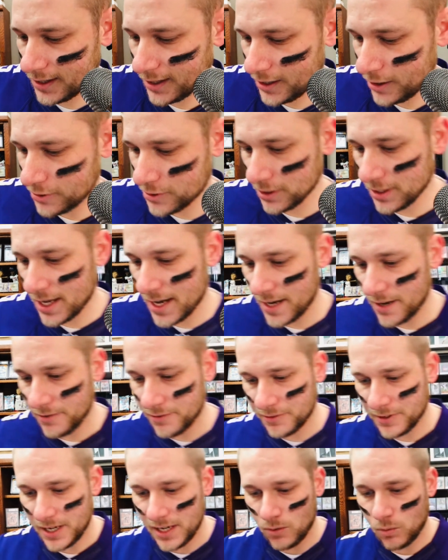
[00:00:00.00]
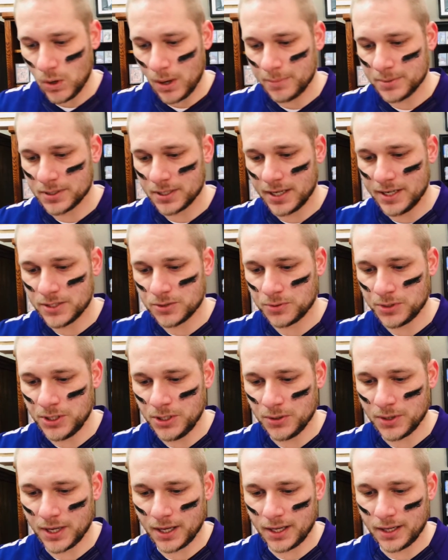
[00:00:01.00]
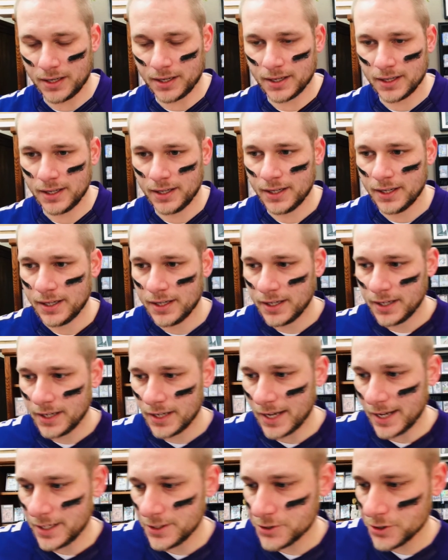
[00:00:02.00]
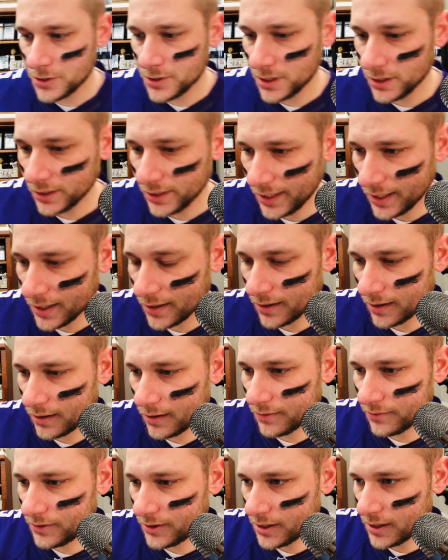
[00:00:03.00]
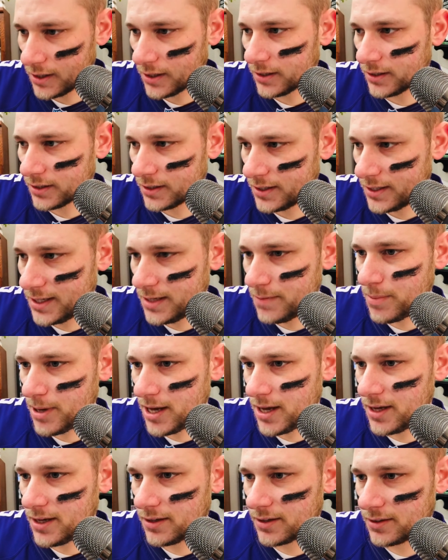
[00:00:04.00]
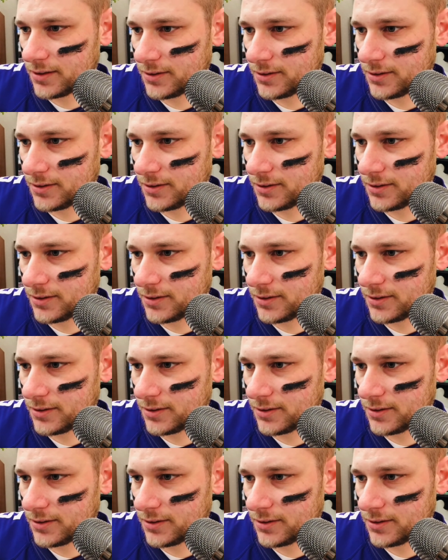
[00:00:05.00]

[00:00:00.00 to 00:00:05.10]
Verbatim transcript: There's a lot of neat websites where you can enter the link of the eBay